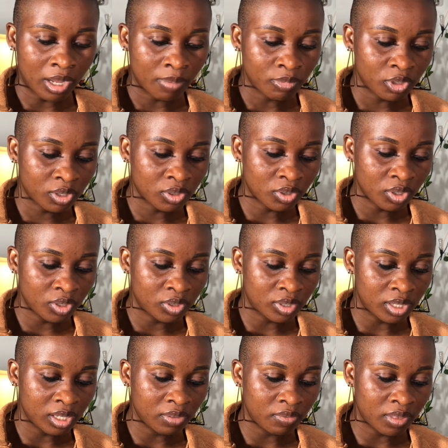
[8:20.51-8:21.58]
I'm just going to
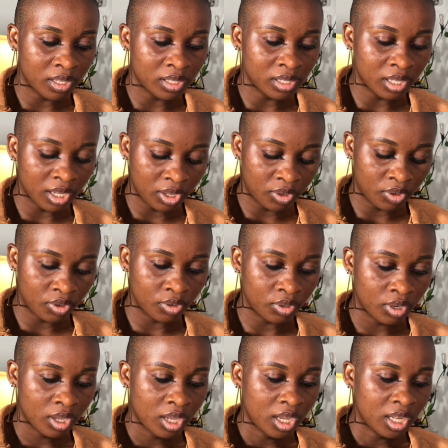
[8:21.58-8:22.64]
leave this here. You
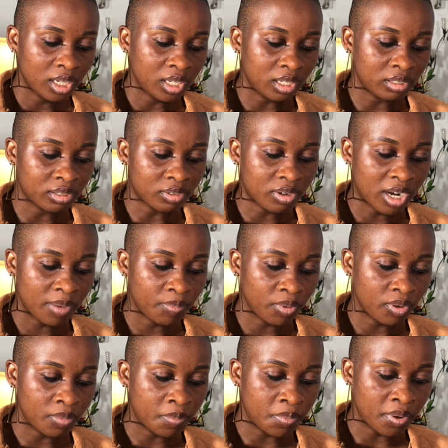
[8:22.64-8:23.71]
could describe
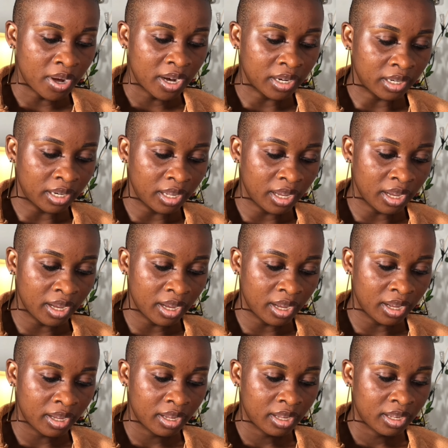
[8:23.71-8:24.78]
your brand
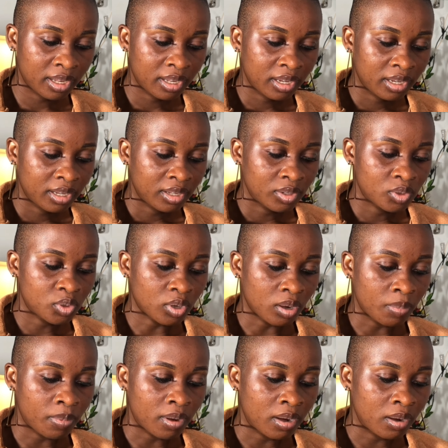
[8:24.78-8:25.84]
here, talk
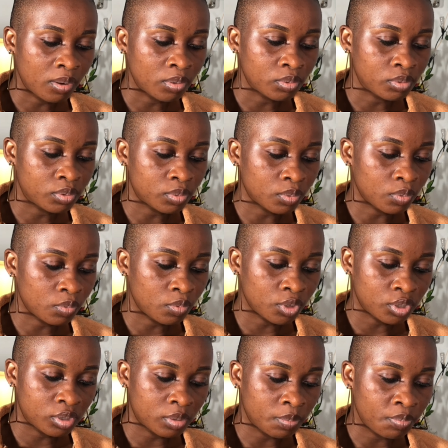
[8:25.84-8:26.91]
about
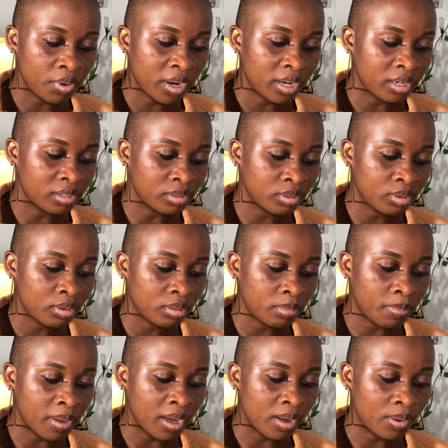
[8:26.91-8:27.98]
what your brand is all
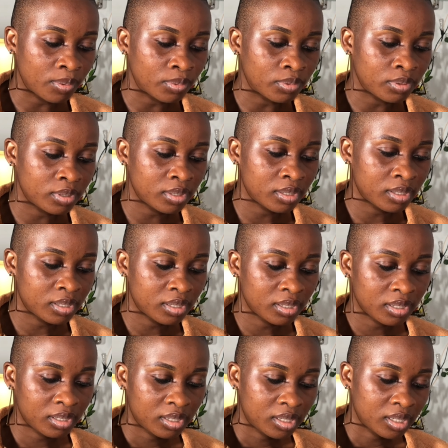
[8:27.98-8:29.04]
about,
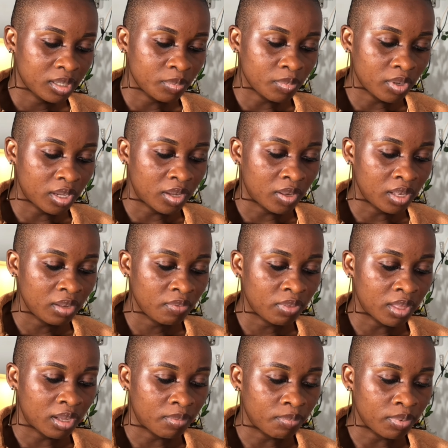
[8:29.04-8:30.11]
but I'll leave
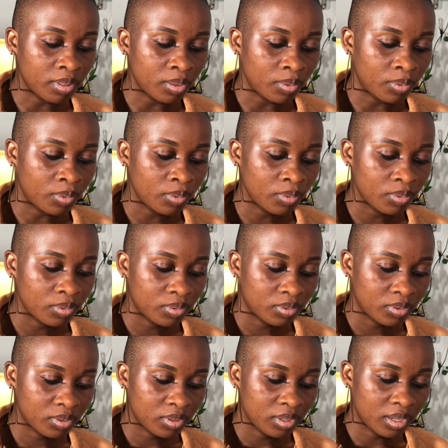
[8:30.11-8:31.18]
that below
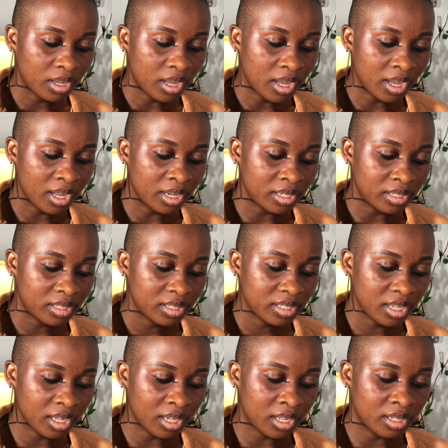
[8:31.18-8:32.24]
and
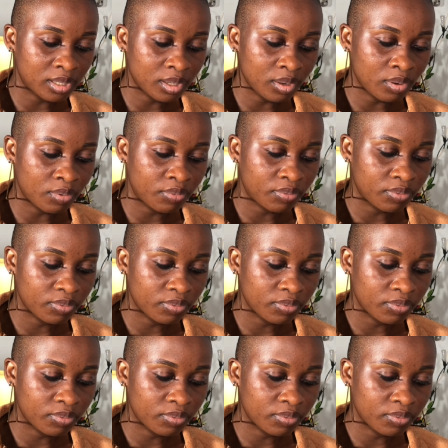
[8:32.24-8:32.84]
take this off.